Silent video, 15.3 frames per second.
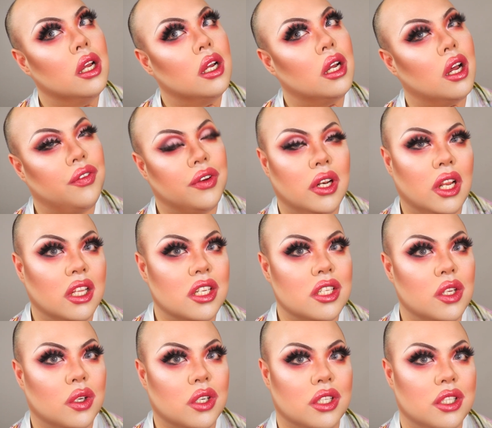I feel like this
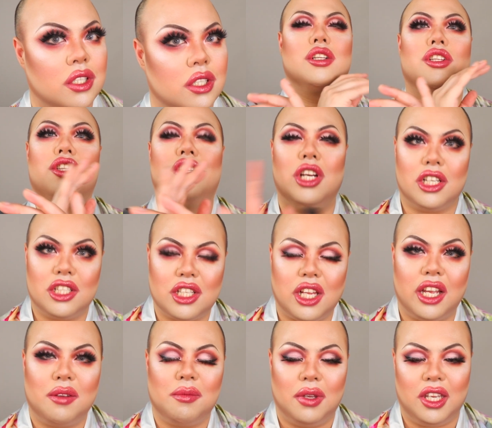looks just
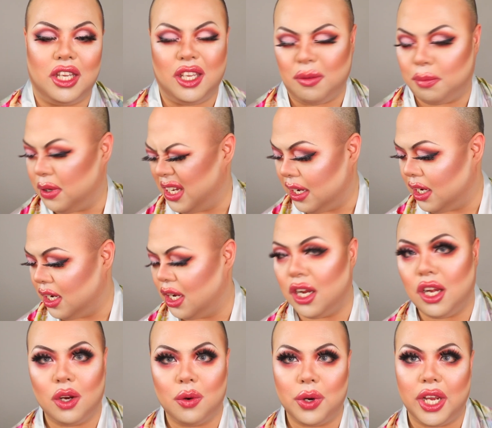like me, but
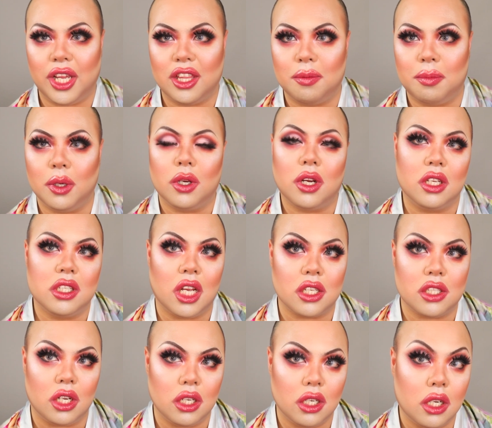with blue contacts on.